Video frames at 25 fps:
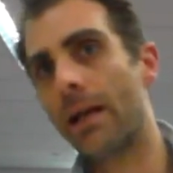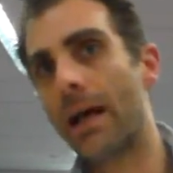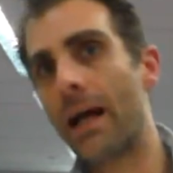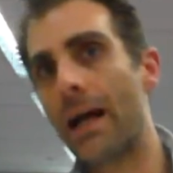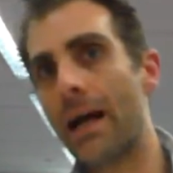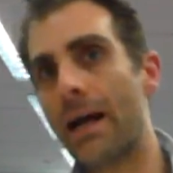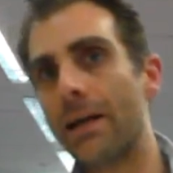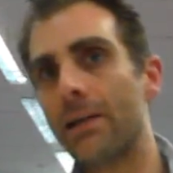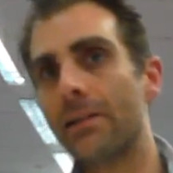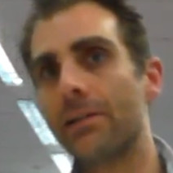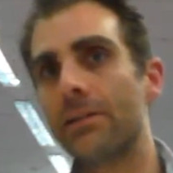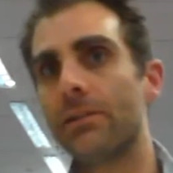
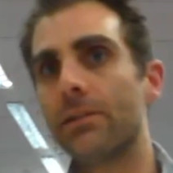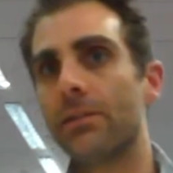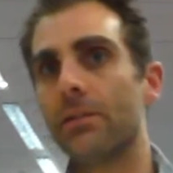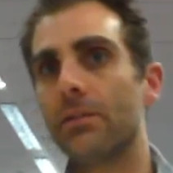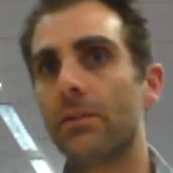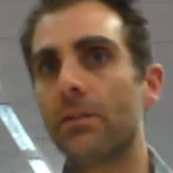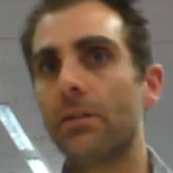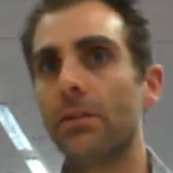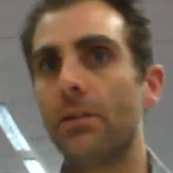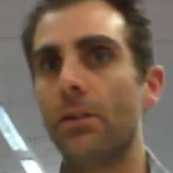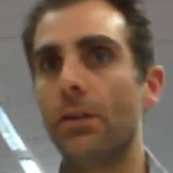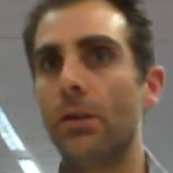as
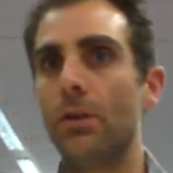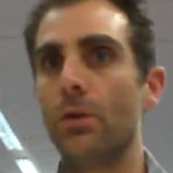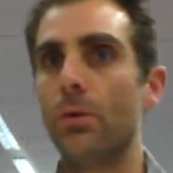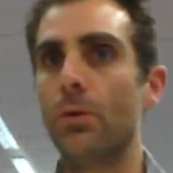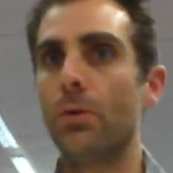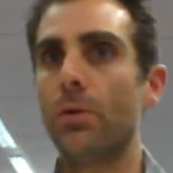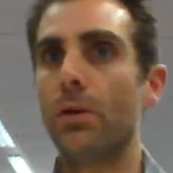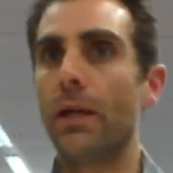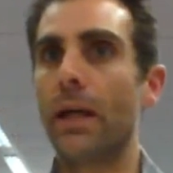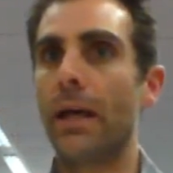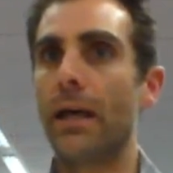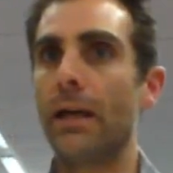
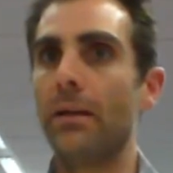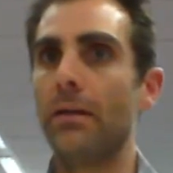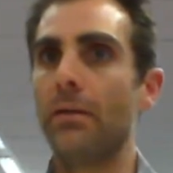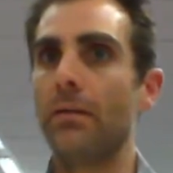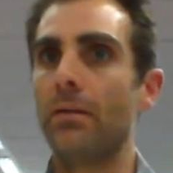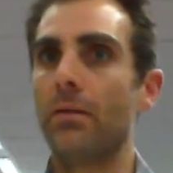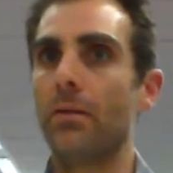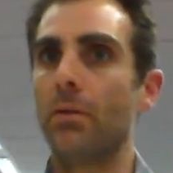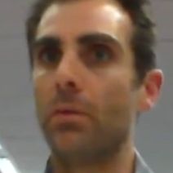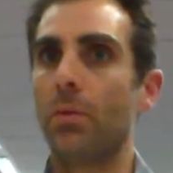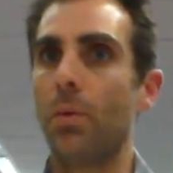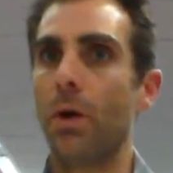you
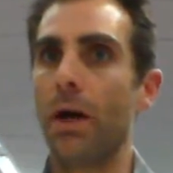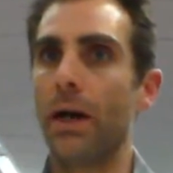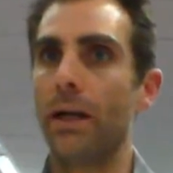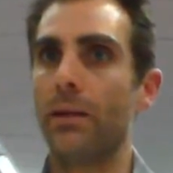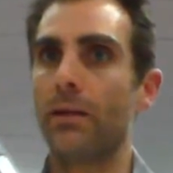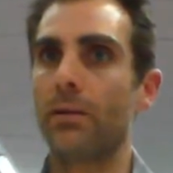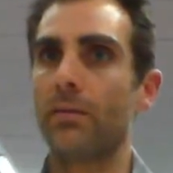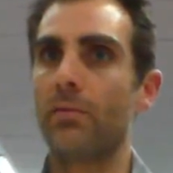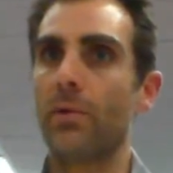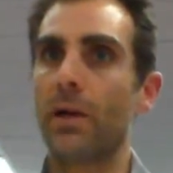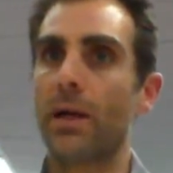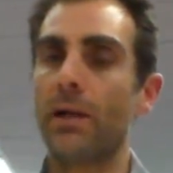gain
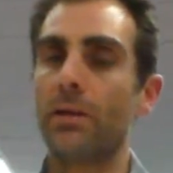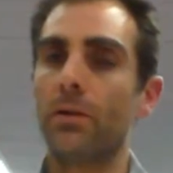weight, right?